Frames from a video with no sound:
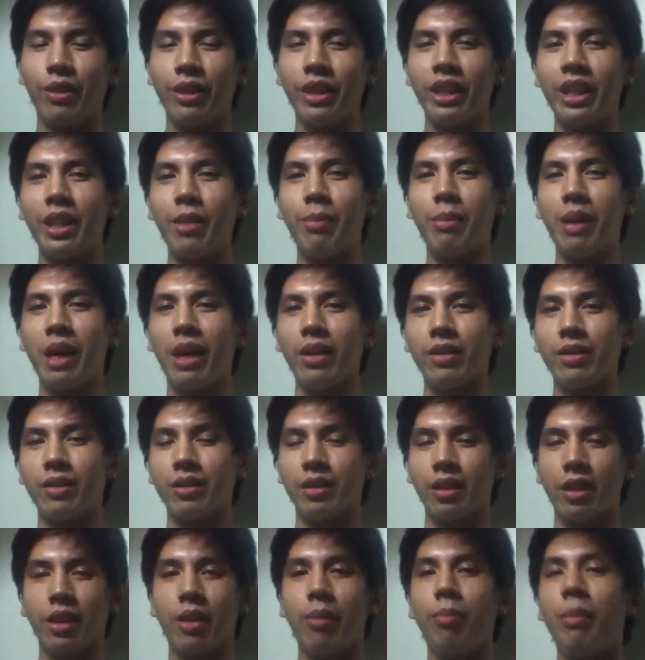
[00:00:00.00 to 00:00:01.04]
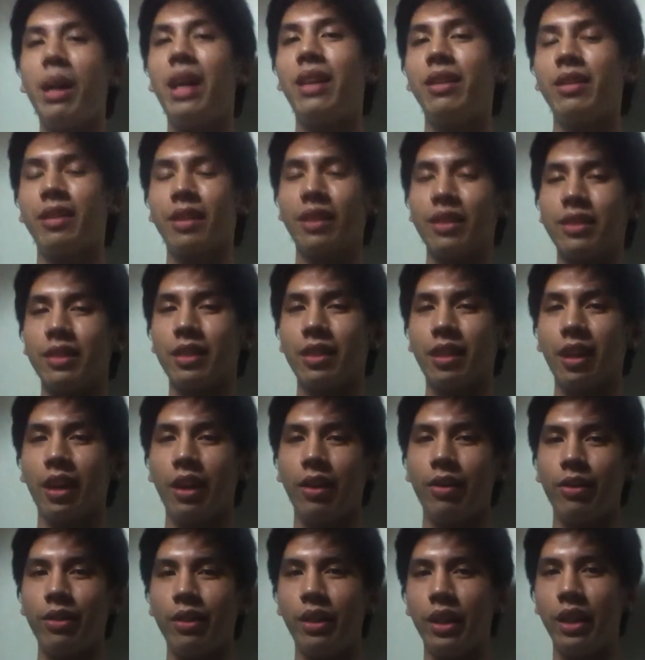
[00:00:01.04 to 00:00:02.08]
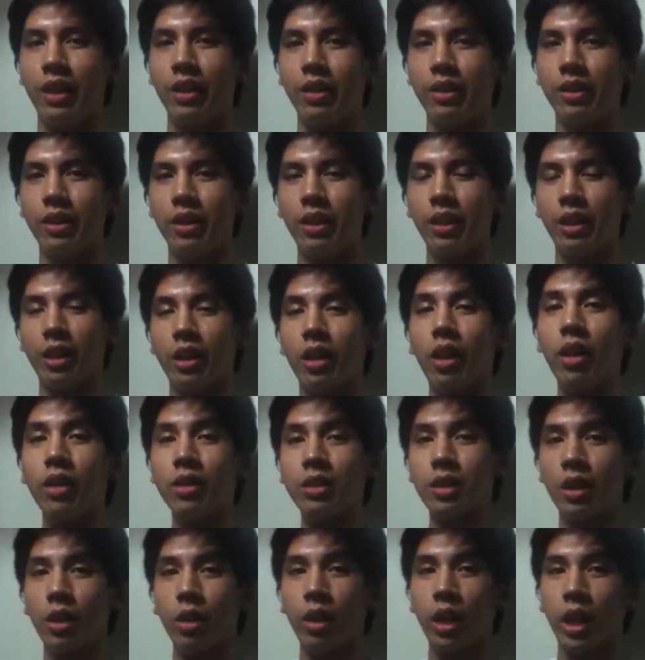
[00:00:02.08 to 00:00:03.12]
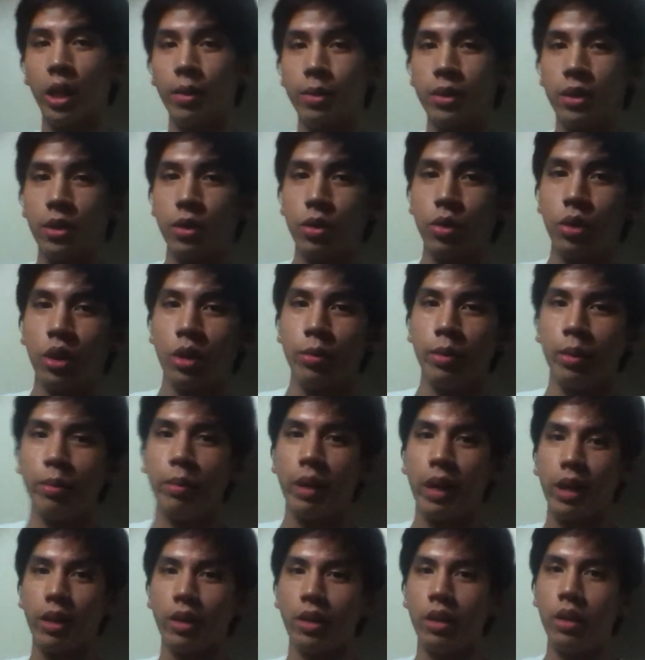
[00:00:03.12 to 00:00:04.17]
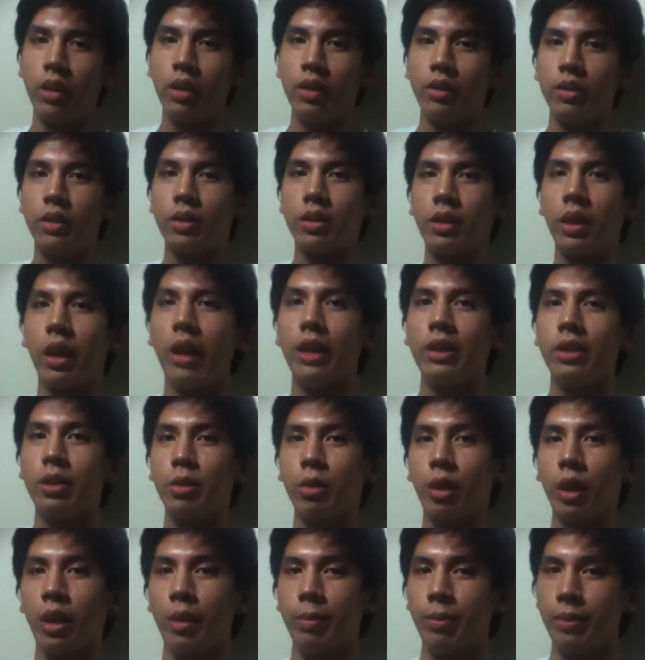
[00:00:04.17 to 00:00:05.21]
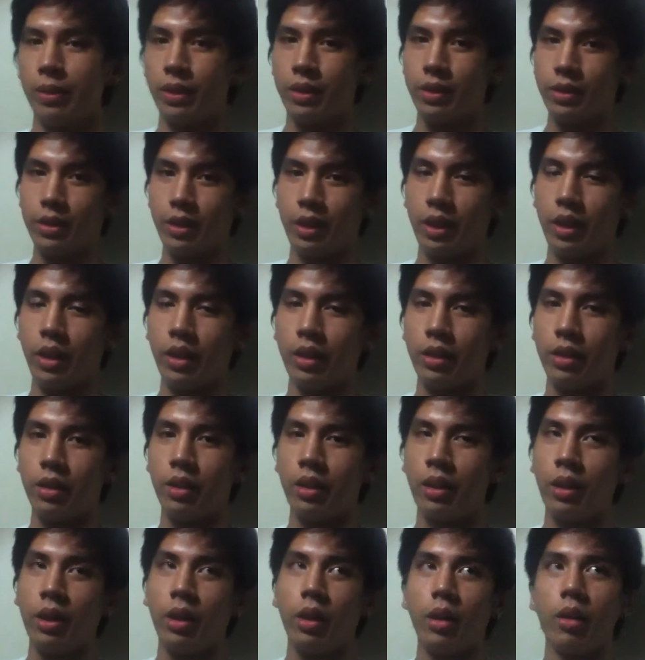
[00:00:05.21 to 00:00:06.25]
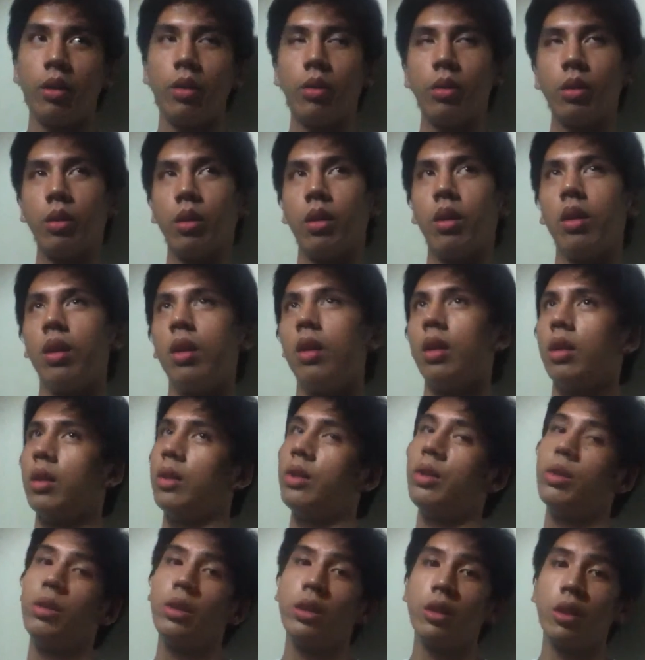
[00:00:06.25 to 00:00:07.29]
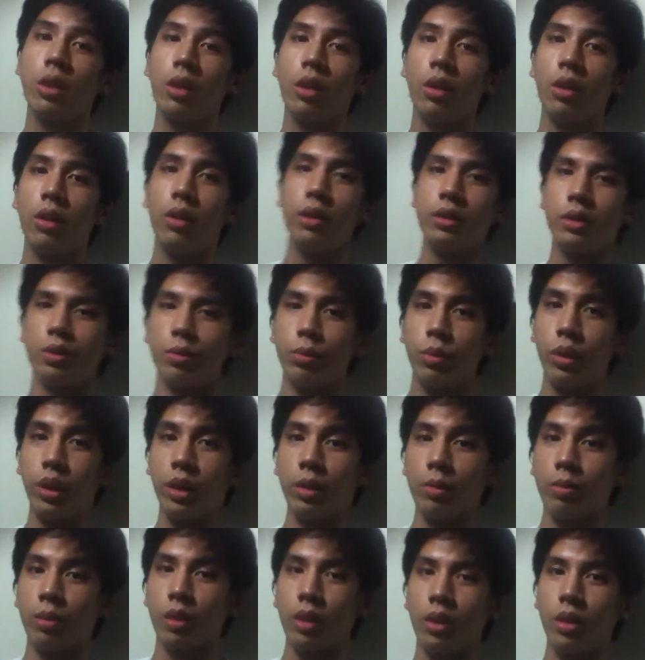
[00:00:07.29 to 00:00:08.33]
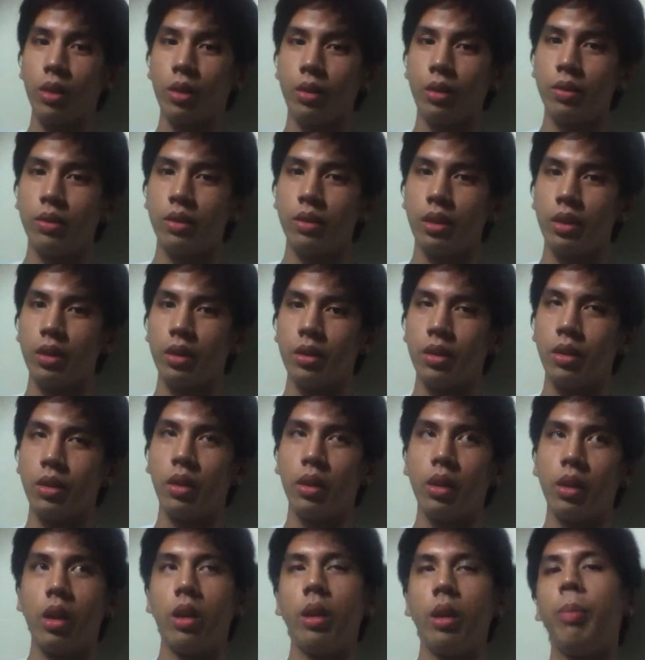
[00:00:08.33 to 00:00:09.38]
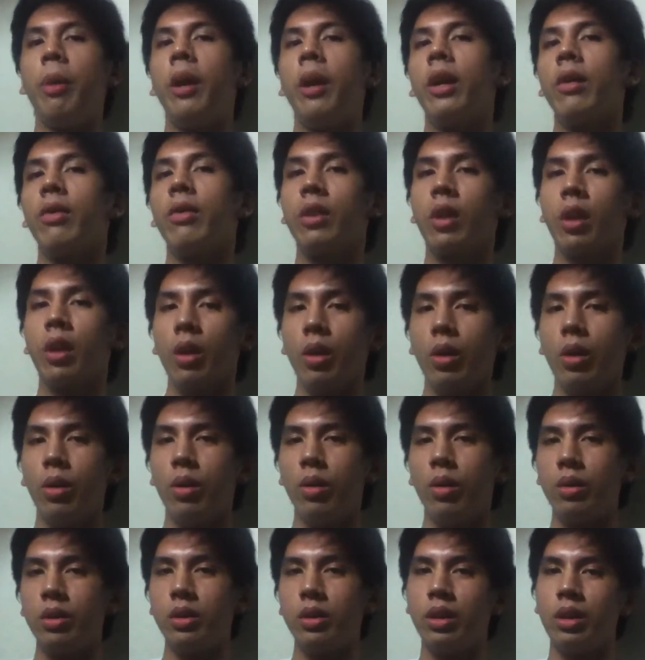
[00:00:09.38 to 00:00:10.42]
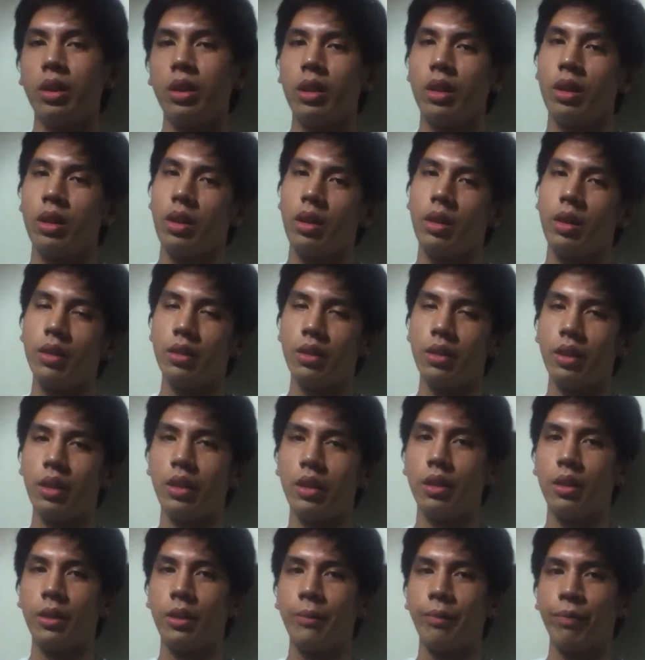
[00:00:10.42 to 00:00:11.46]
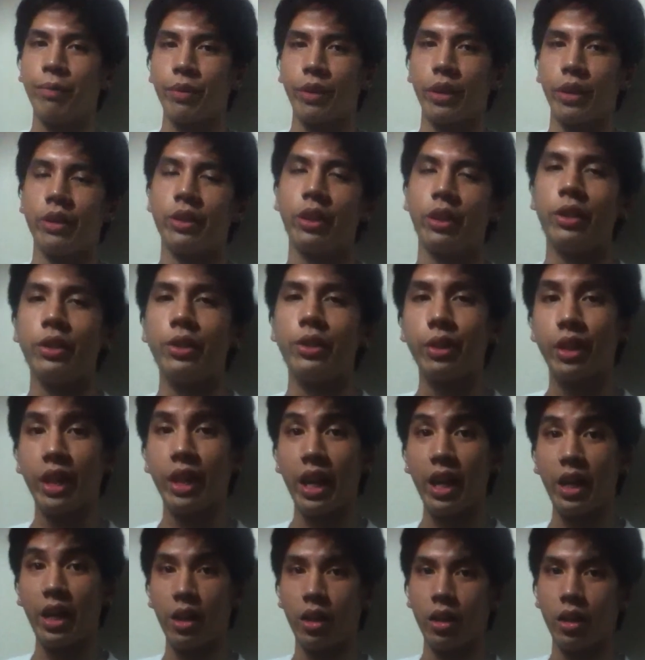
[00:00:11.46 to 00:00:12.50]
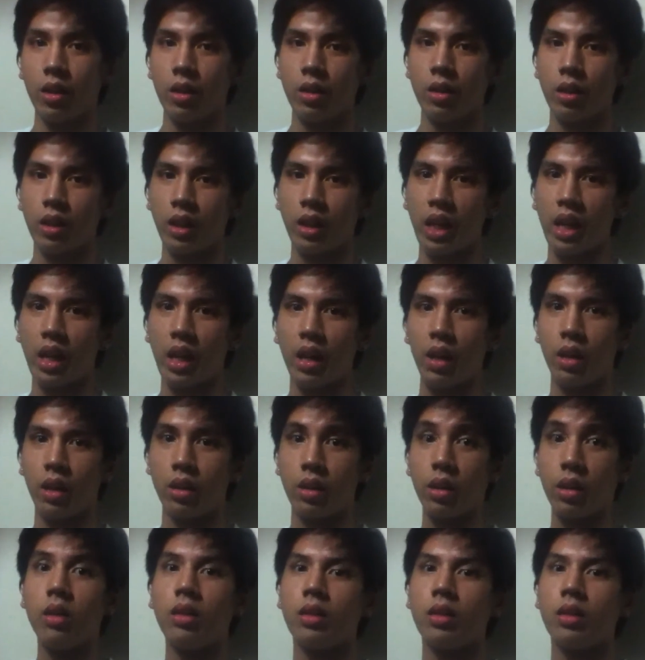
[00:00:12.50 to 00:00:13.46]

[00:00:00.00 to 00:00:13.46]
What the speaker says: forget about the bad things in life, and it also helps you dream about skyscrapers and unicorns and rainbows and a pot of gold, and then it turns you gay. Yeah,